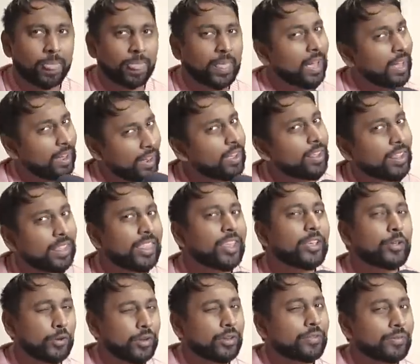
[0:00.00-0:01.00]
I
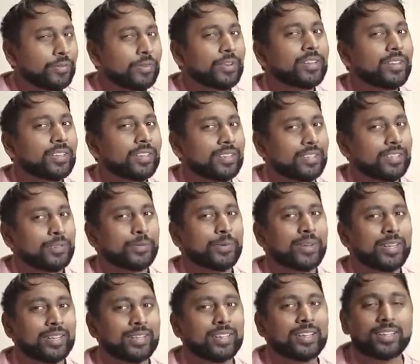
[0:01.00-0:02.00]
think you can feel this as
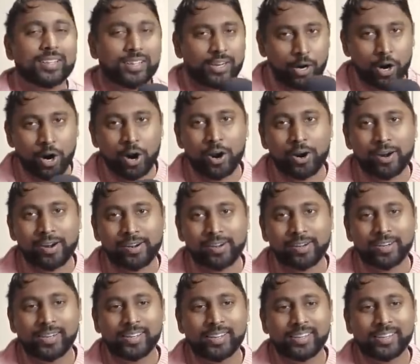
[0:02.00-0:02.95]
well, that the car